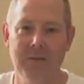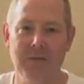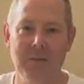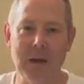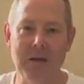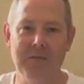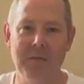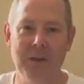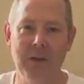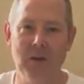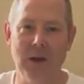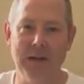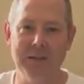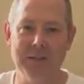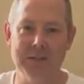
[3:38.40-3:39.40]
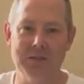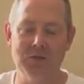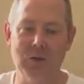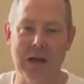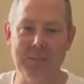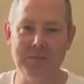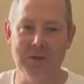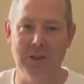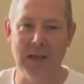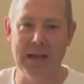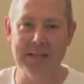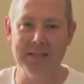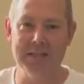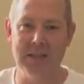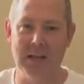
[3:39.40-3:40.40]
video I just dropped
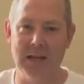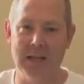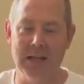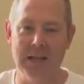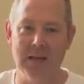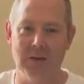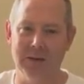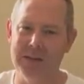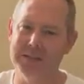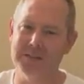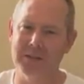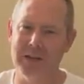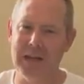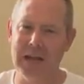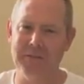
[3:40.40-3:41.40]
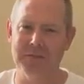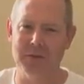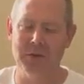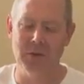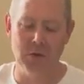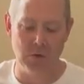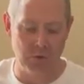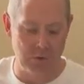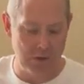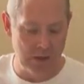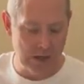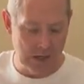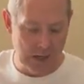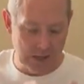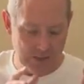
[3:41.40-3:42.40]
last night or yesterday afternoon,
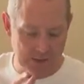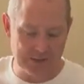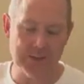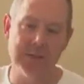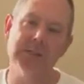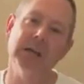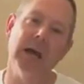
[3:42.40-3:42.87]
this is kind